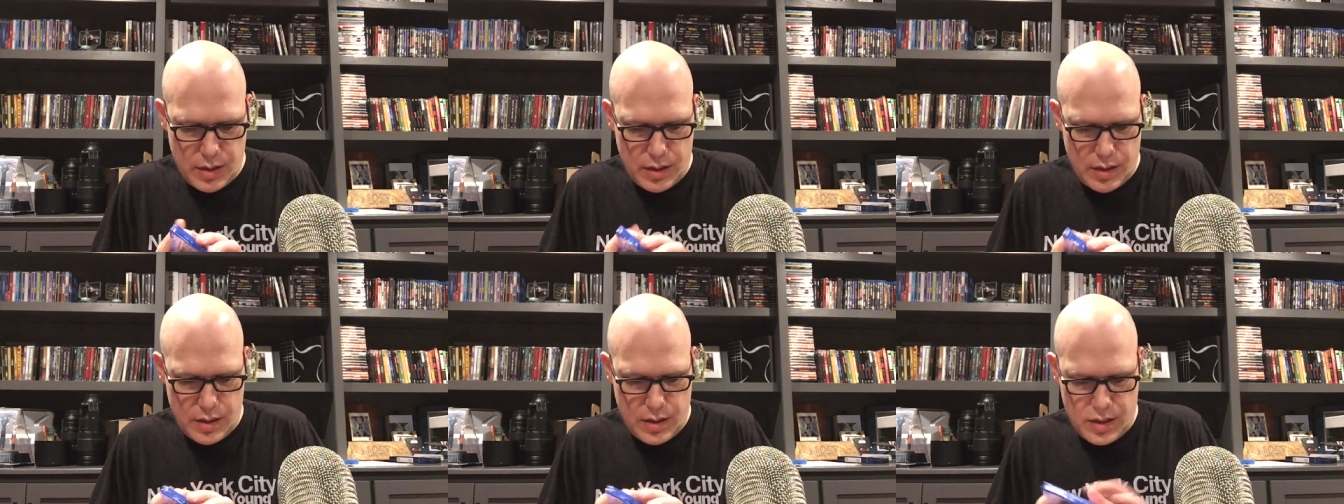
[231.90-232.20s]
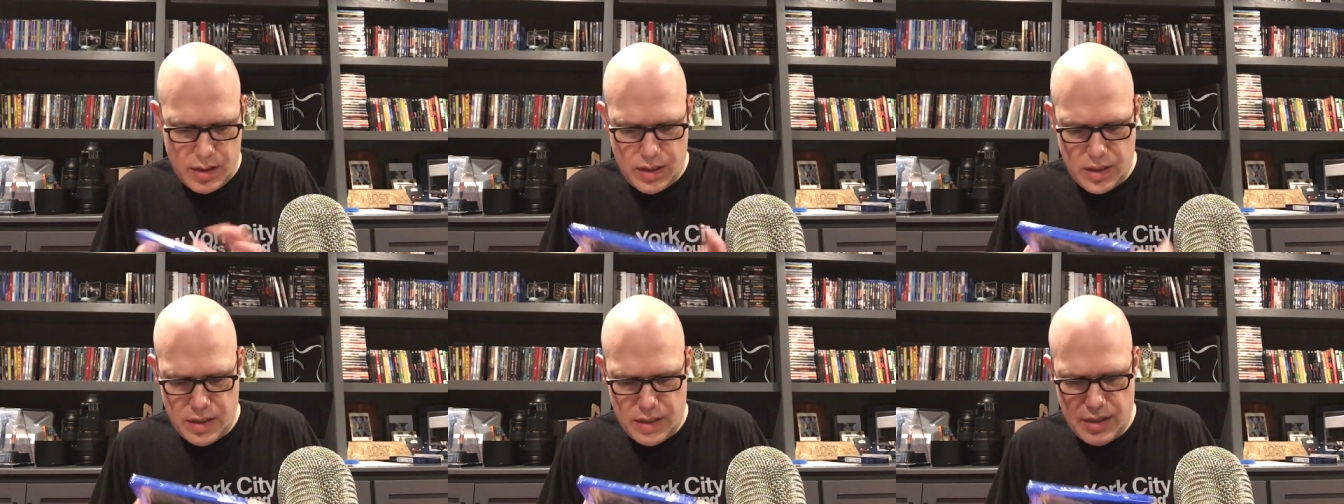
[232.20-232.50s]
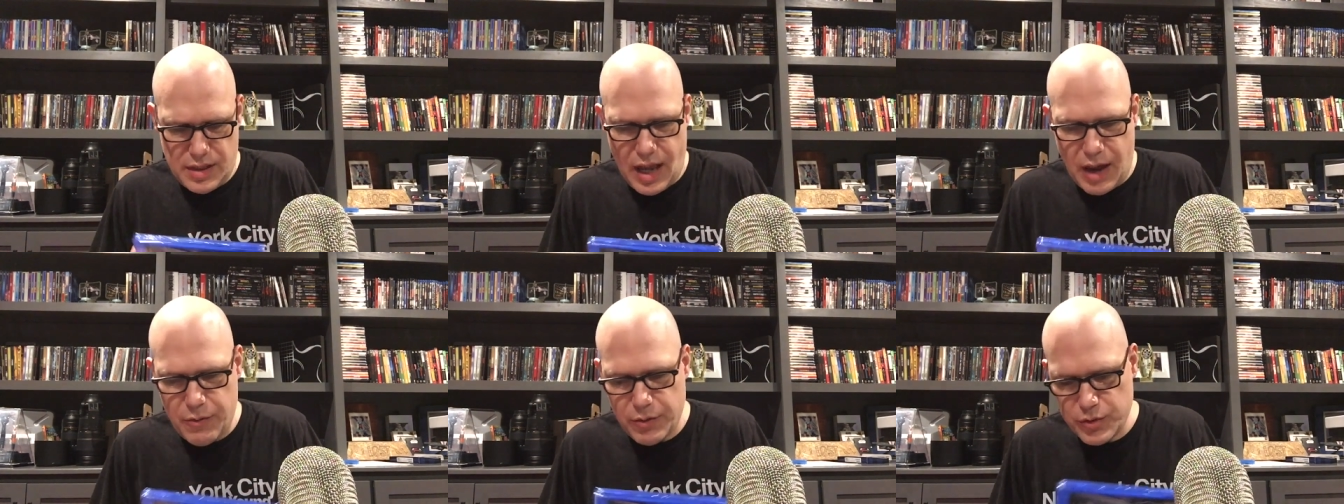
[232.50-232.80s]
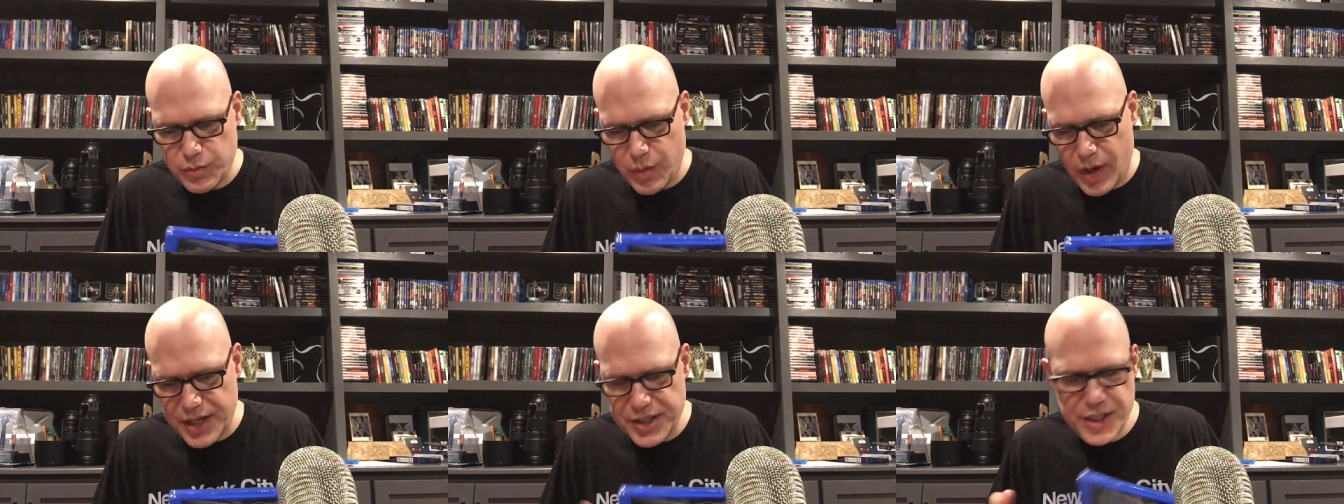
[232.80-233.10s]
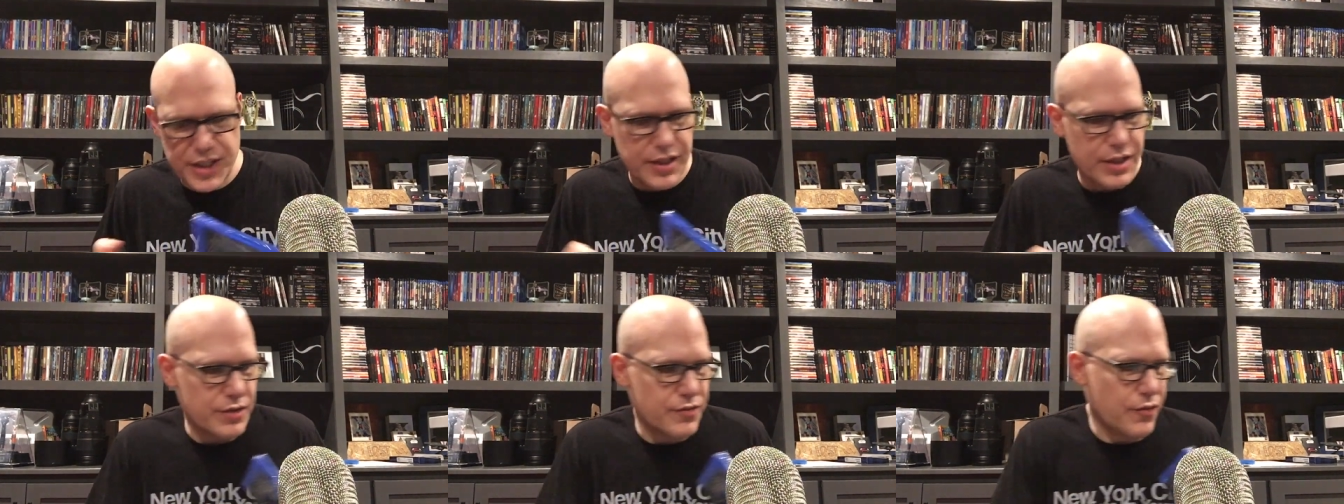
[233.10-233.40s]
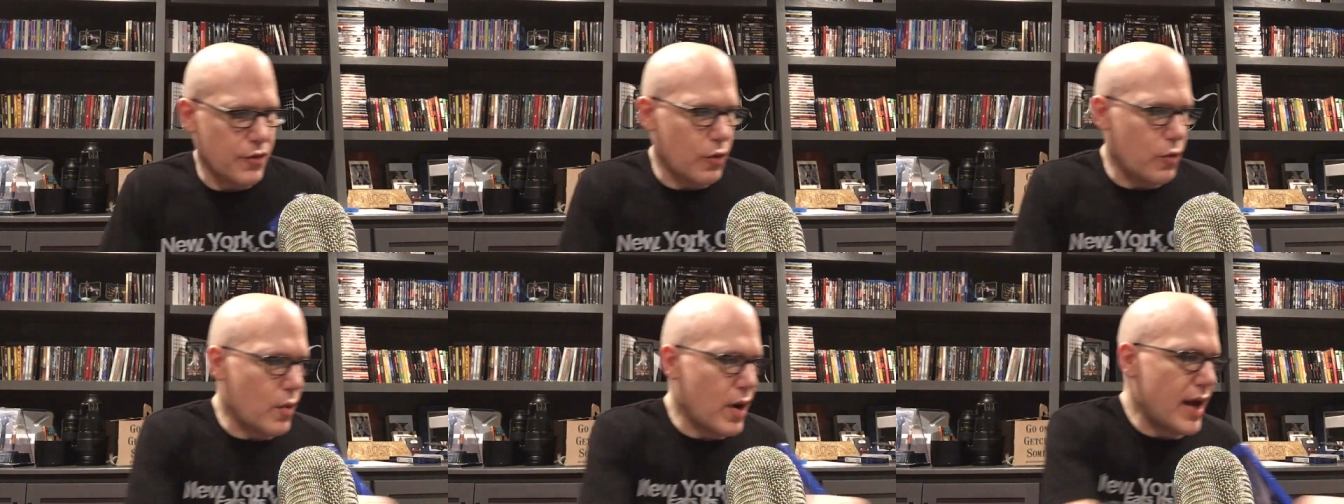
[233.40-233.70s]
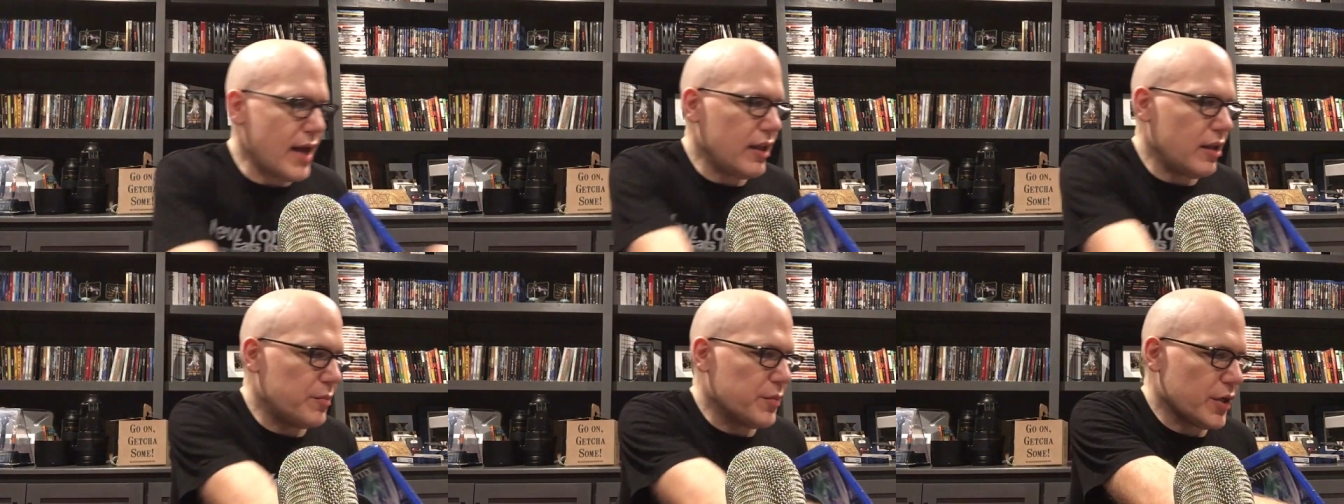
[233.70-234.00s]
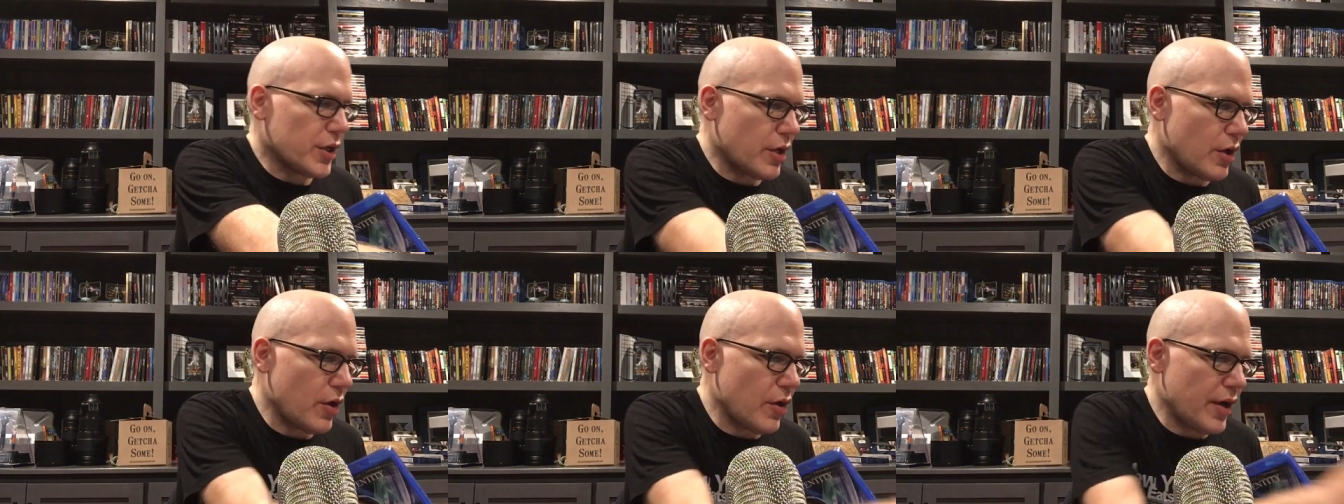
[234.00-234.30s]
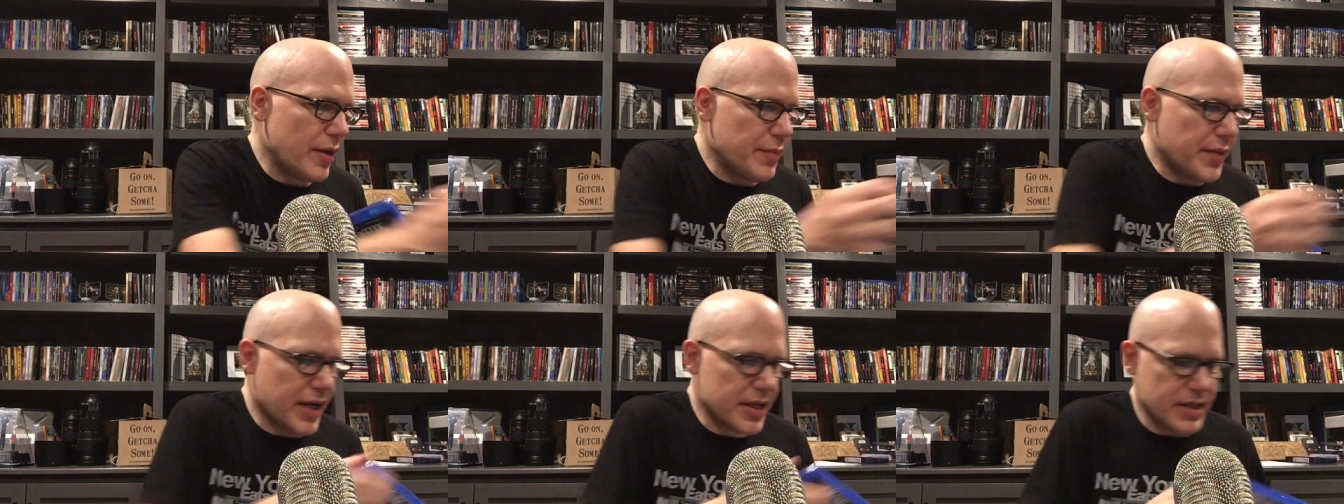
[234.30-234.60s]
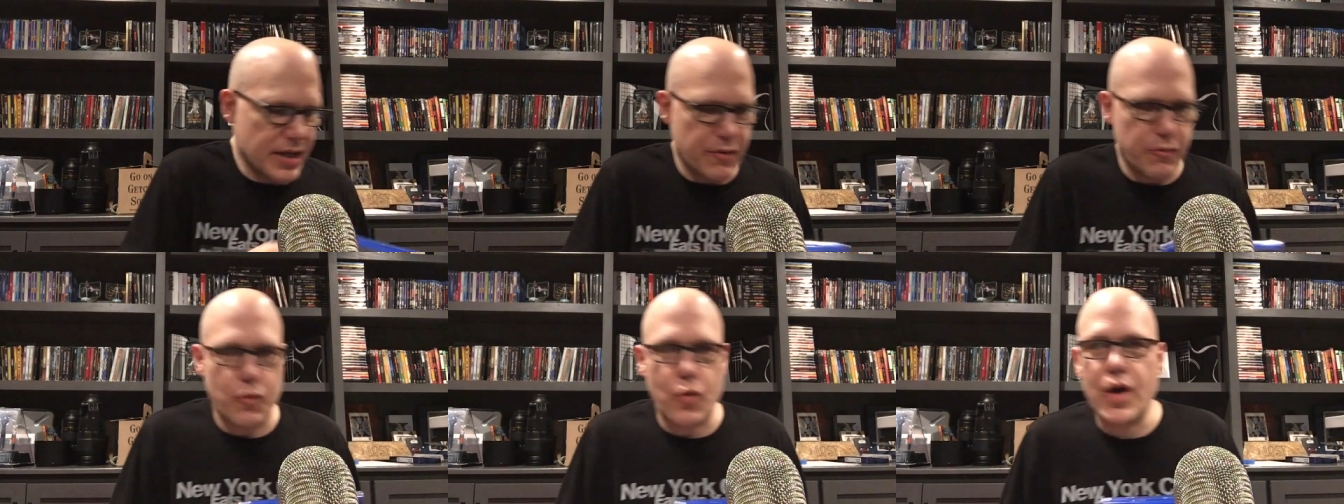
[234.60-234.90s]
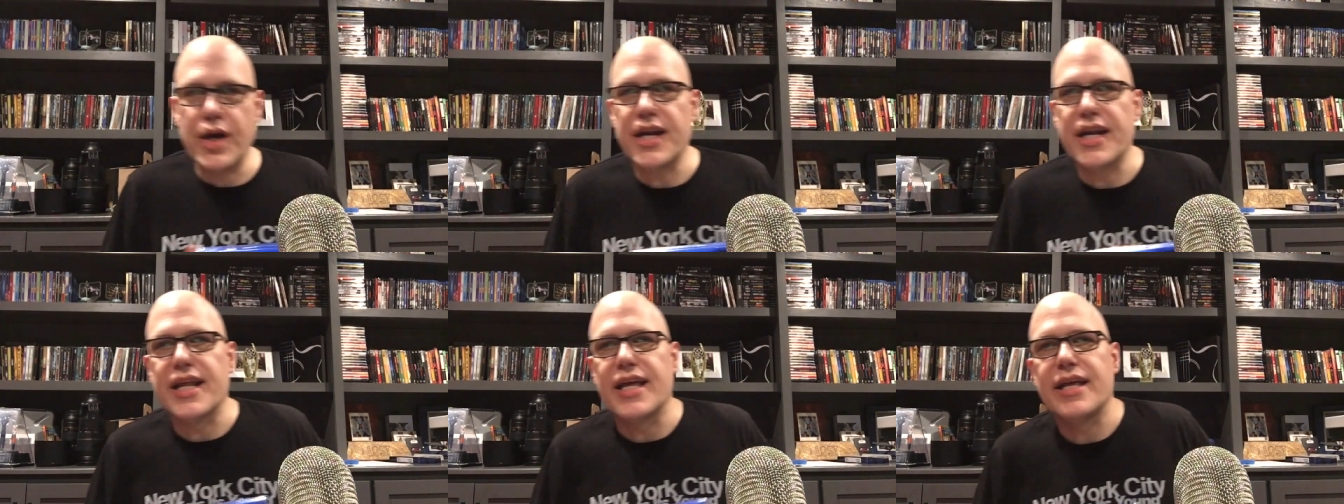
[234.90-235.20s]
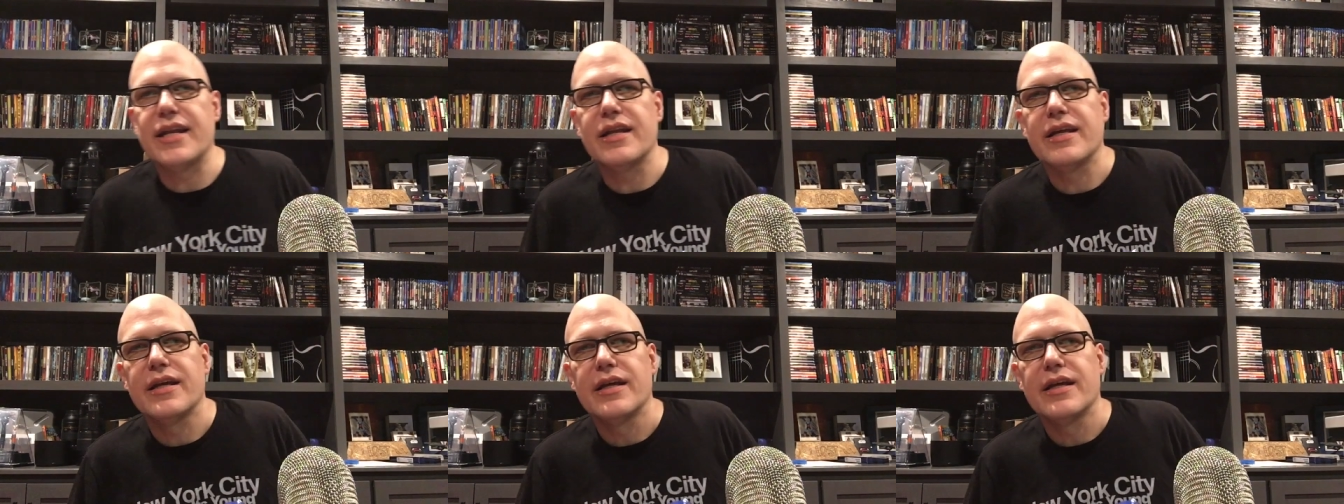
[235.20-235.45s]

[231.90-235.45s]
Uh, I was watching this for a while on Mercari because I wanted it,